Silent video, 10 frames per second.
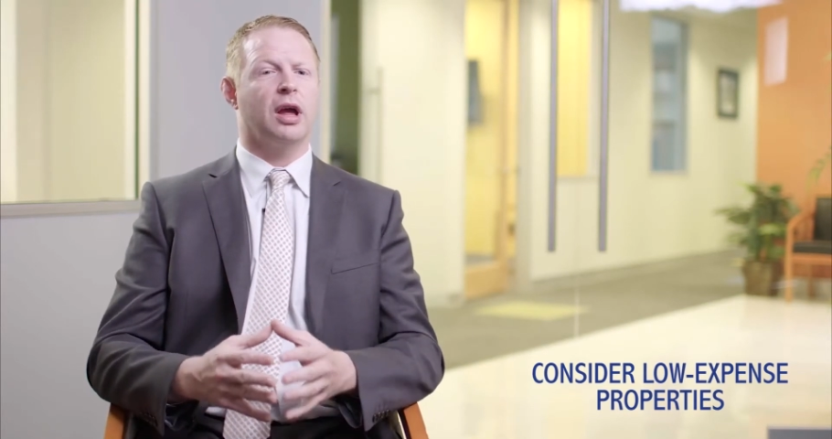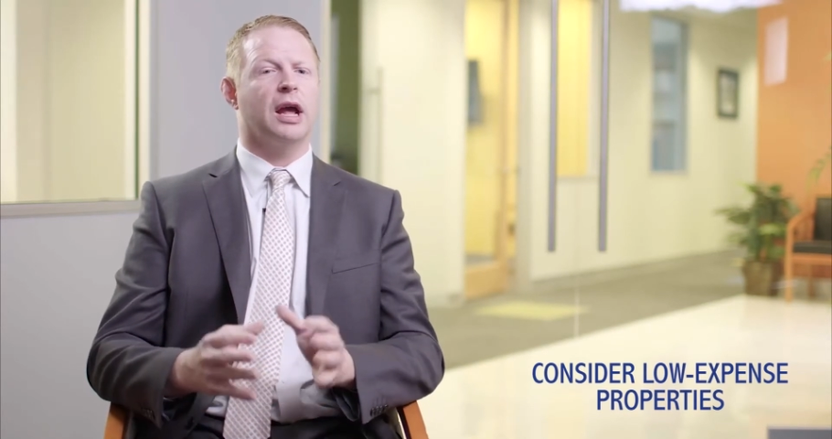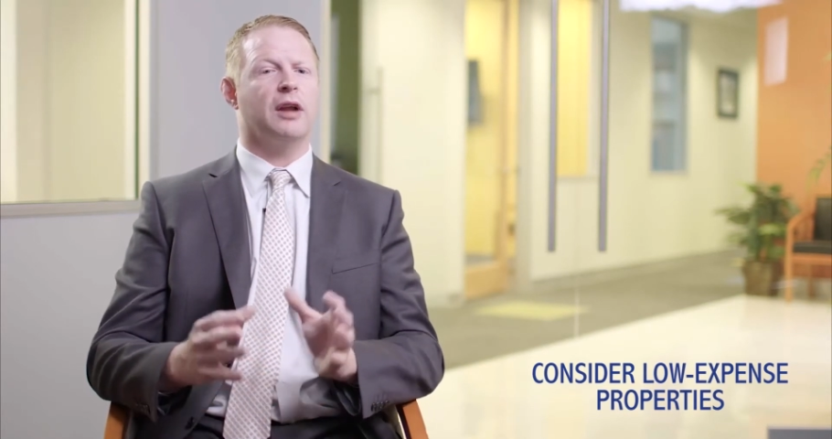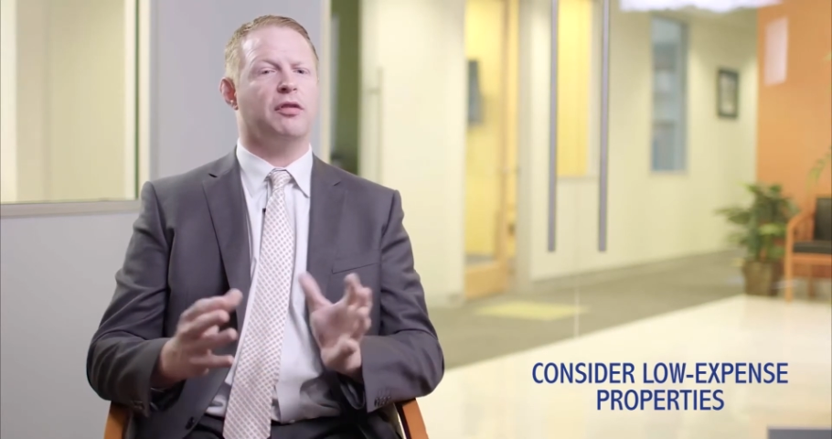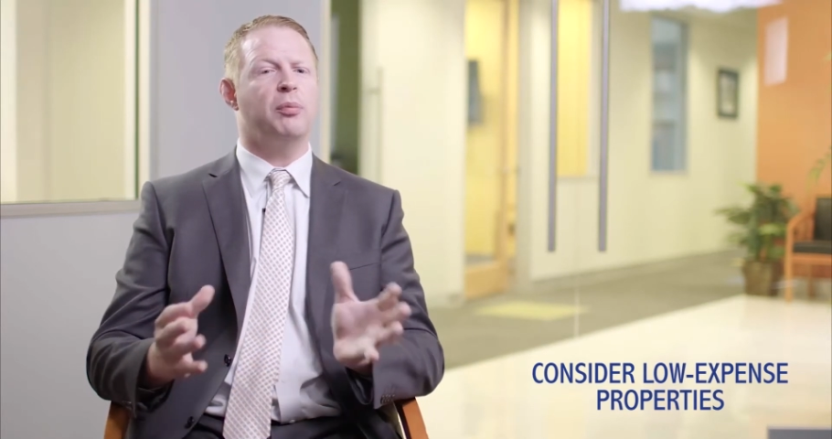
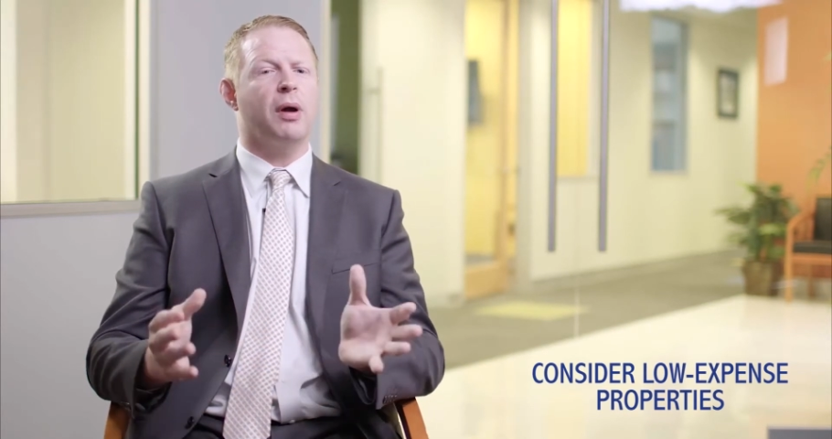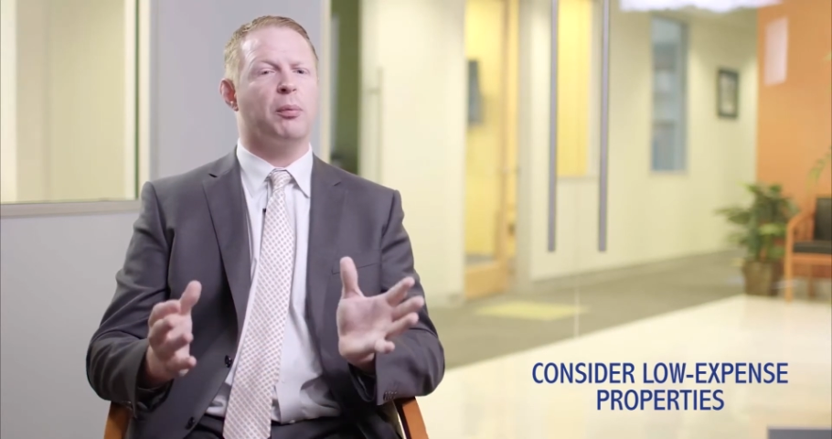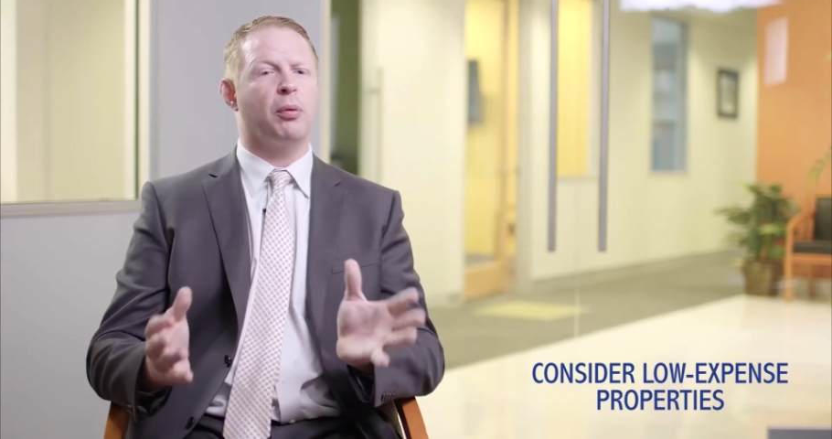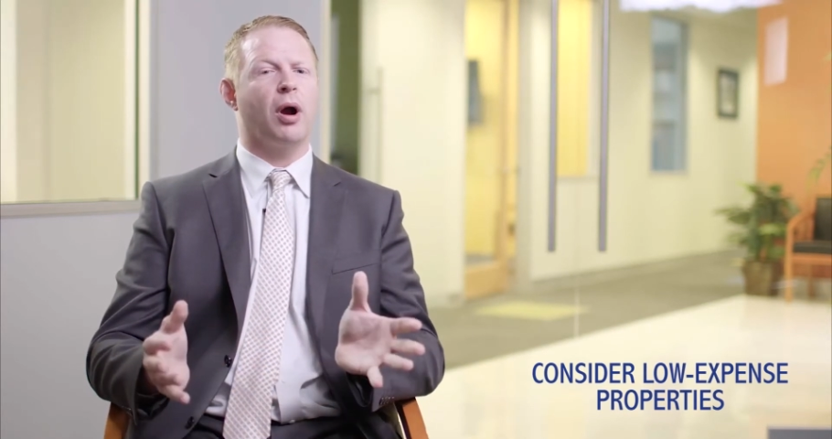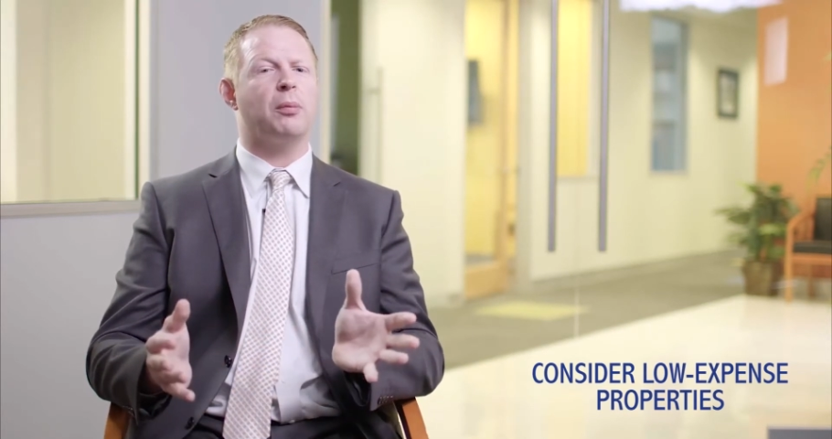And if you buy a
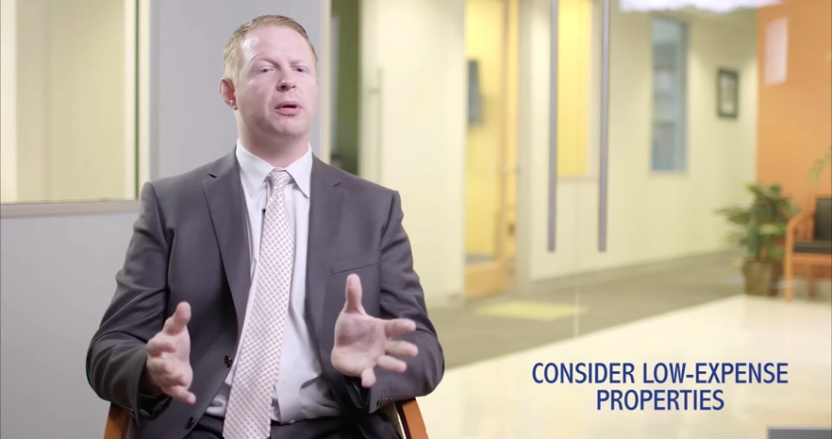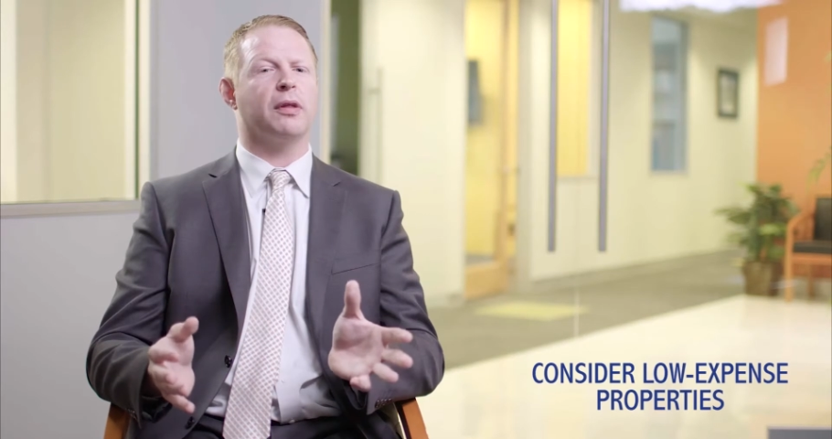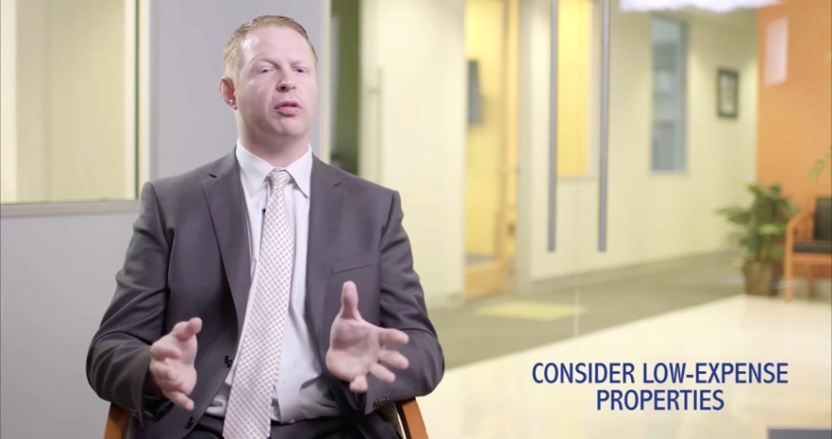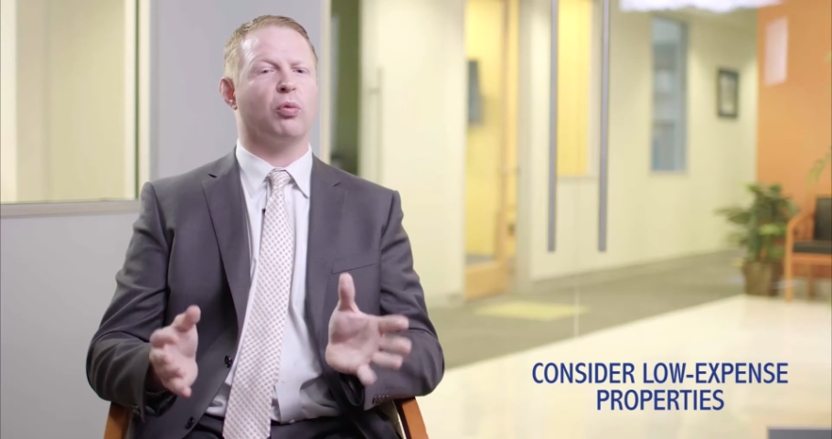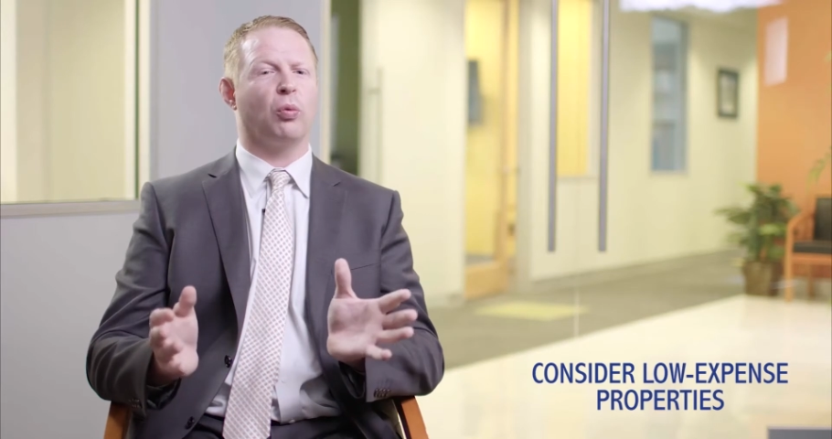property
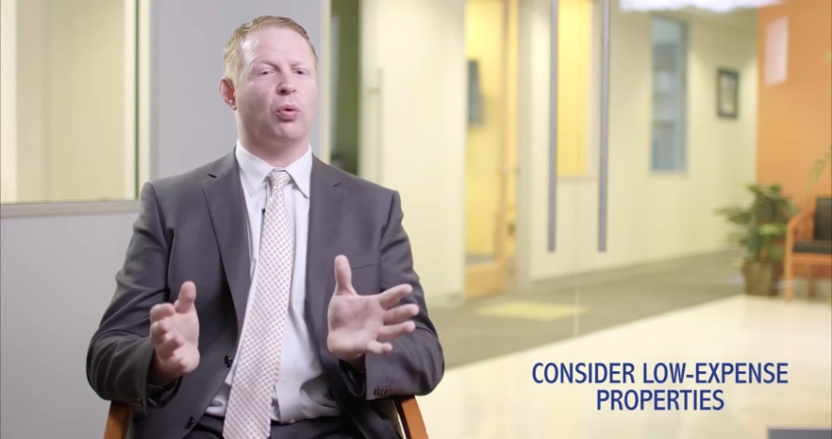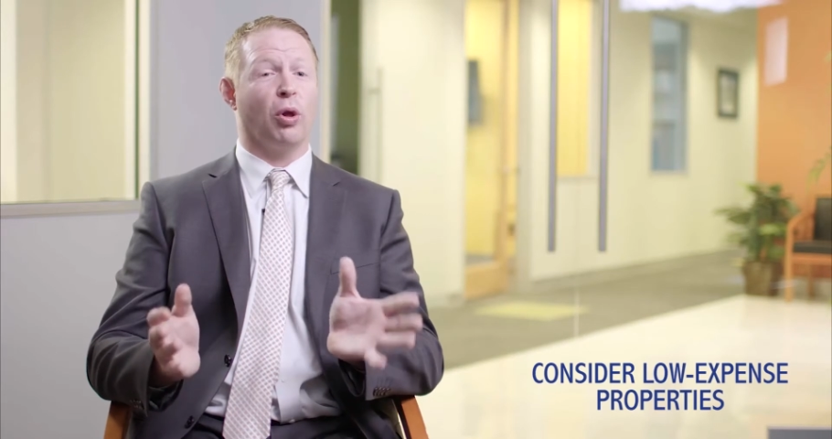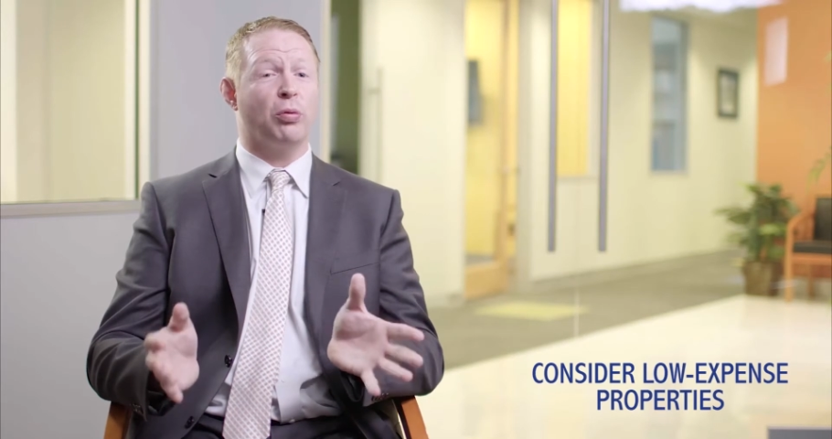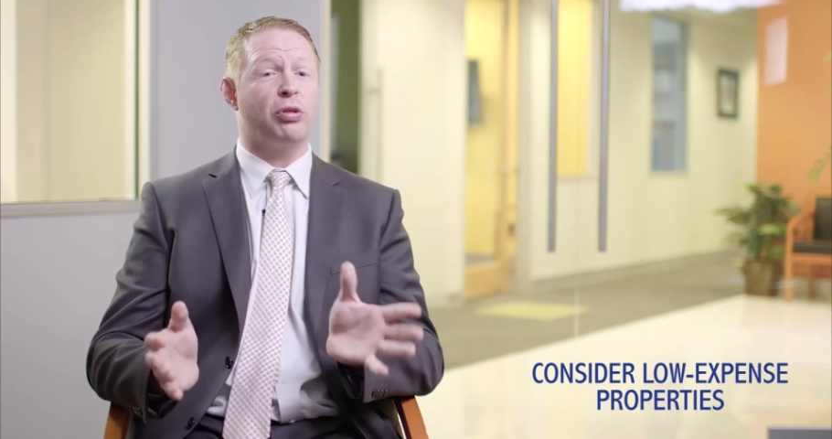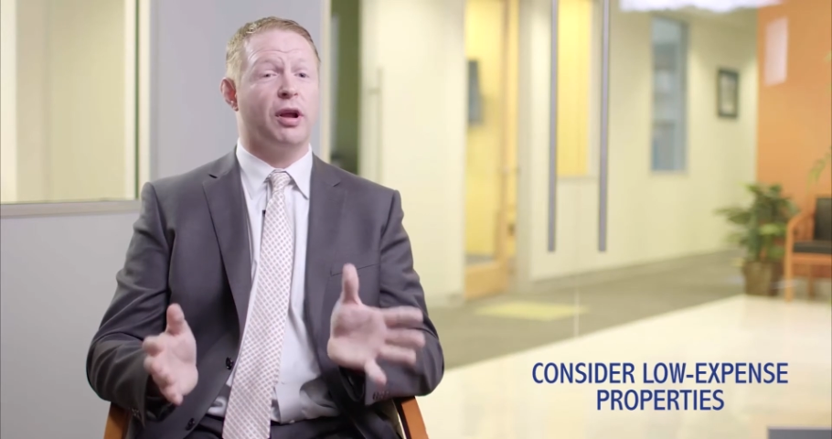that's
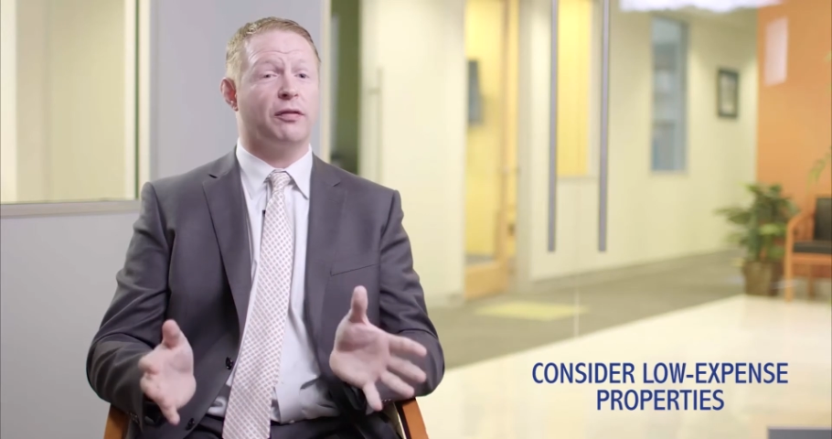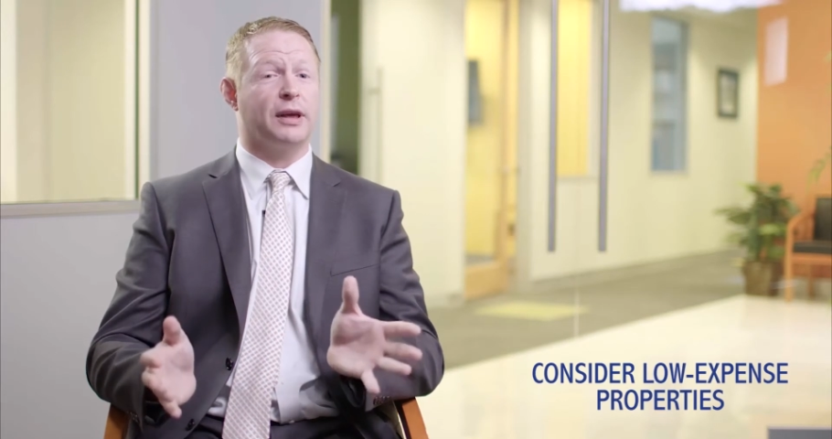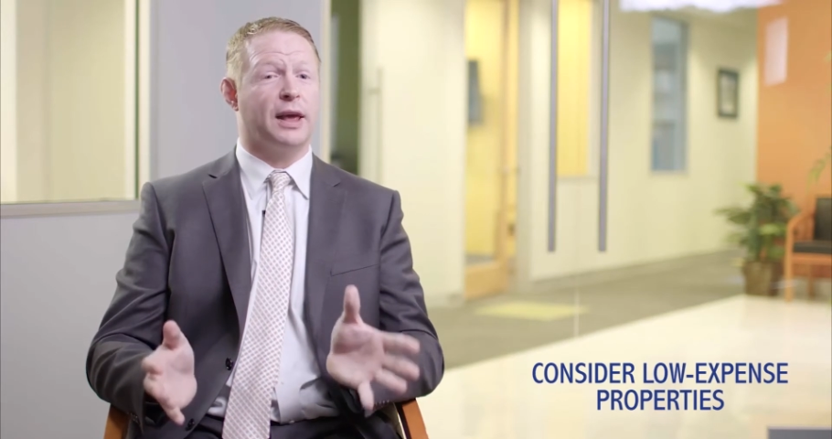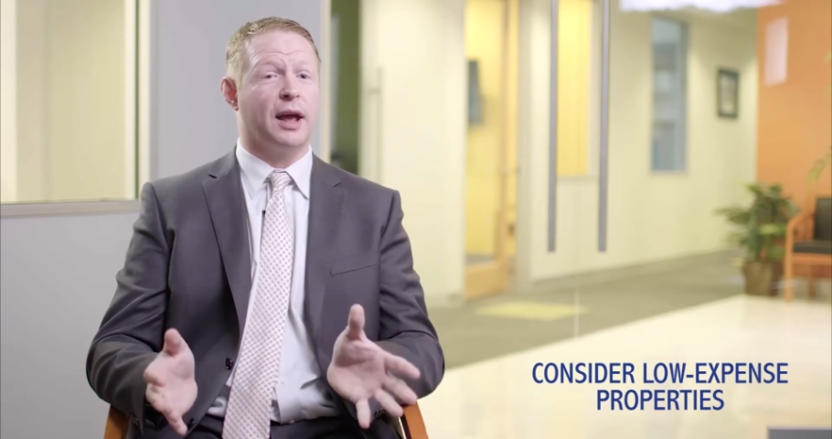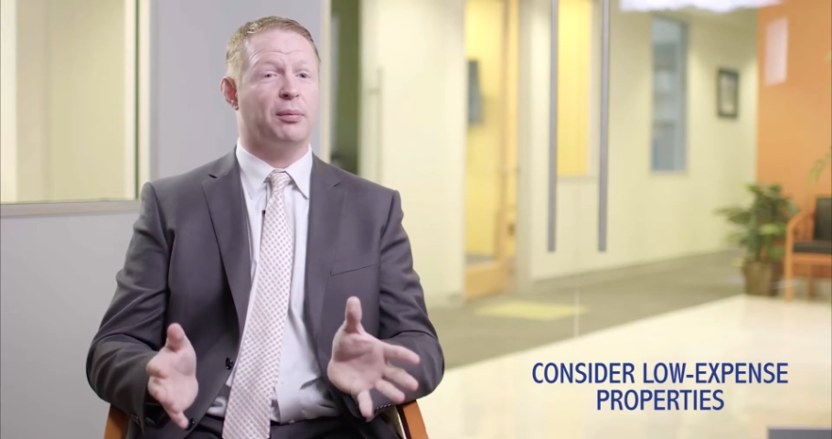close enough to
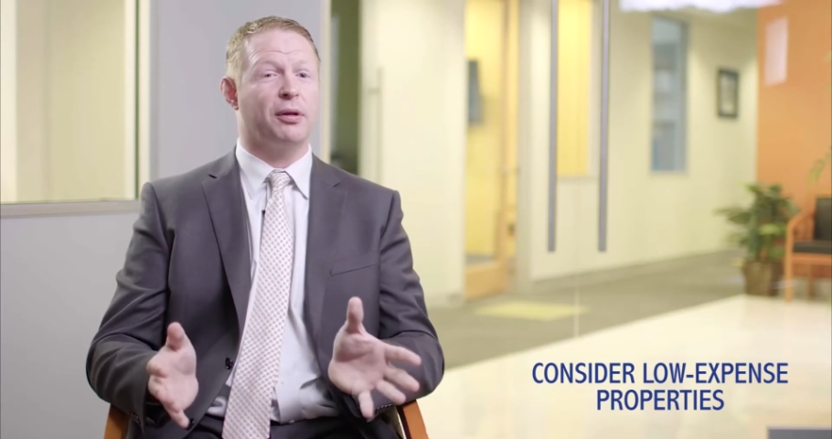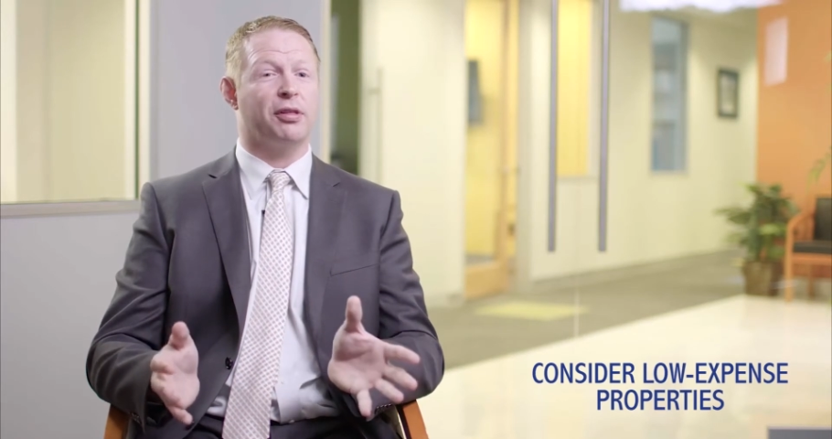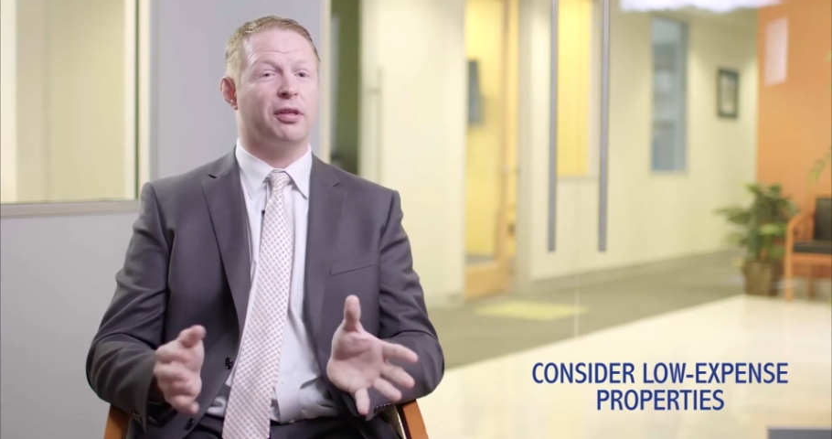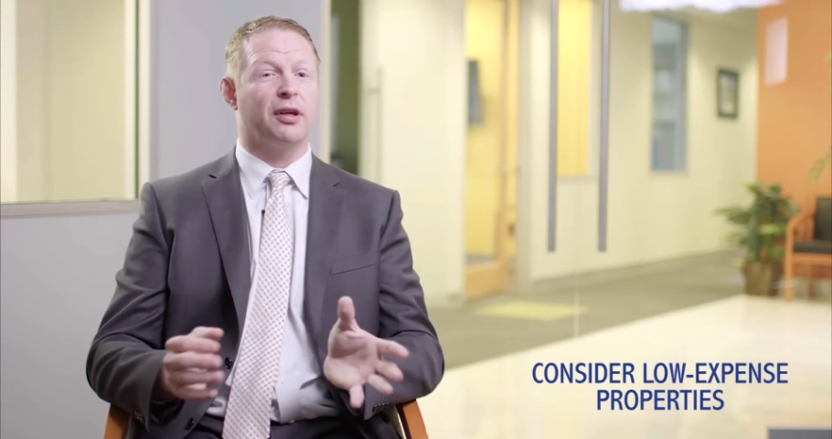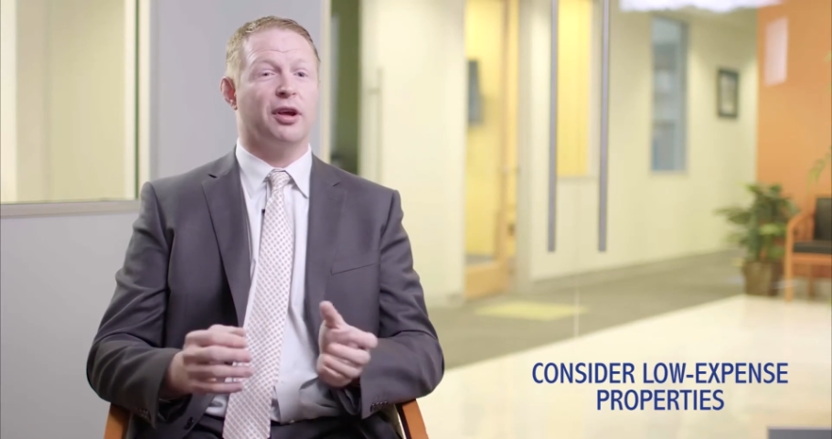campus,